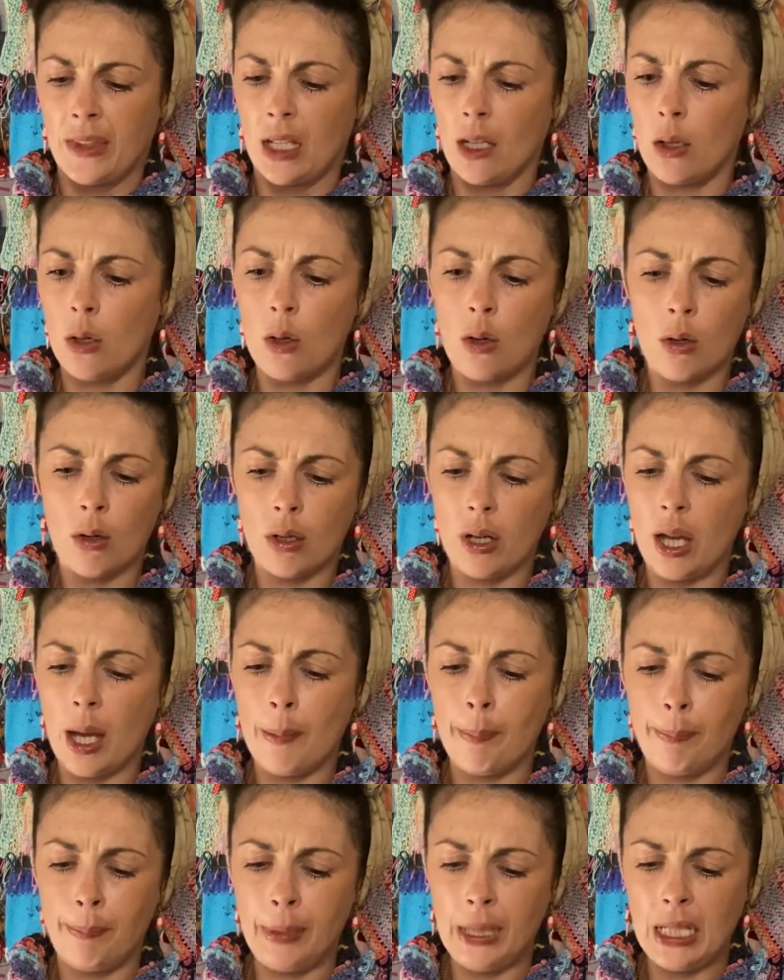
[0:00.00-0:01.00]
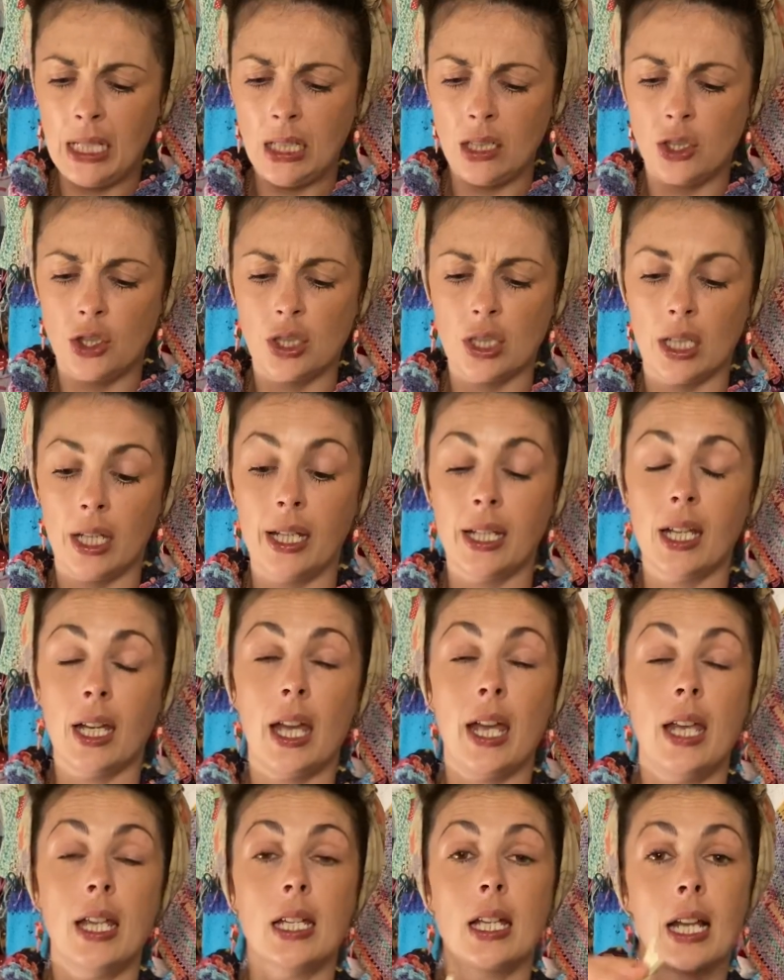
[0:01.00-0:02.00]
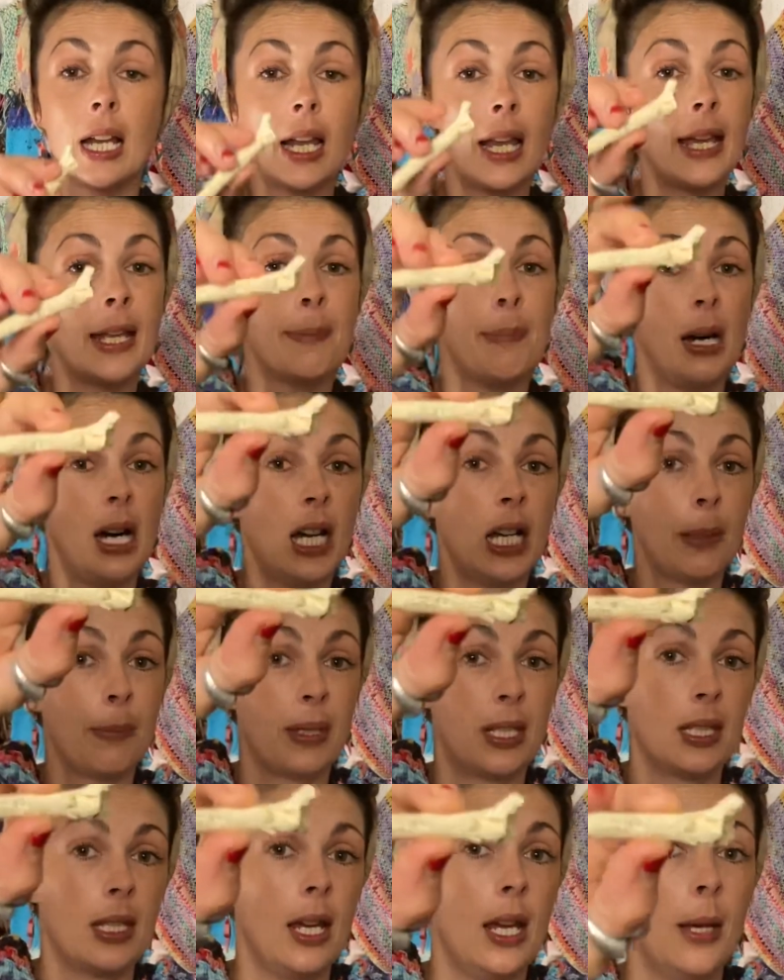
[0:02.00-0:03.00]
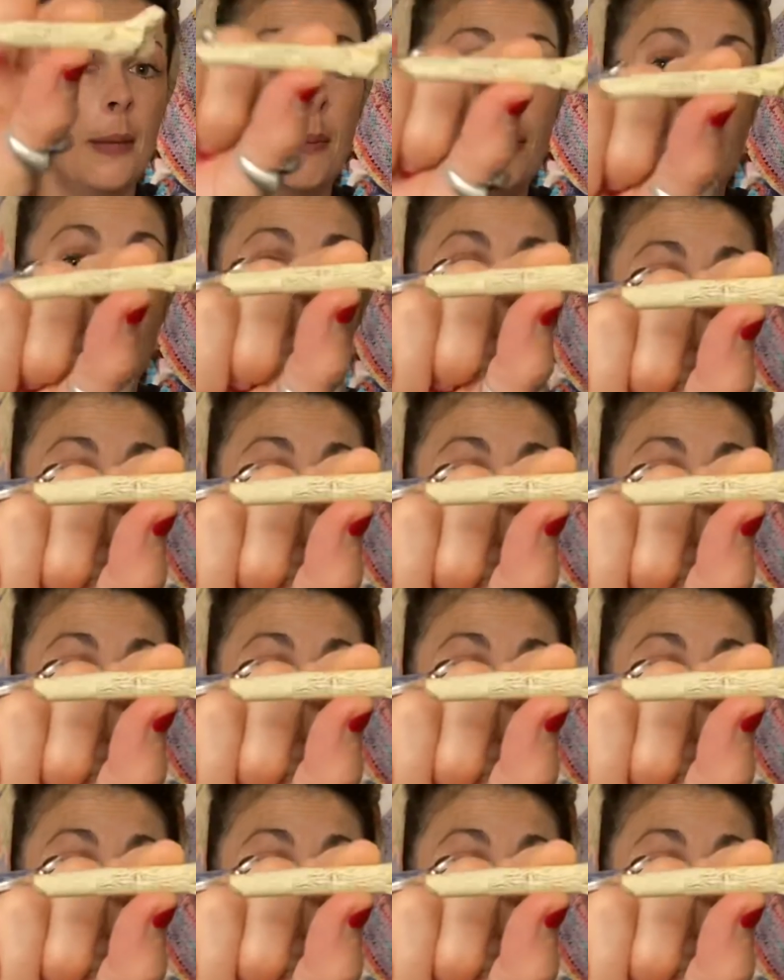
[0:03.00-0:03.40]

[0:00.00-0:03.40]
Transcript: or a beach, like a clay pipe stem,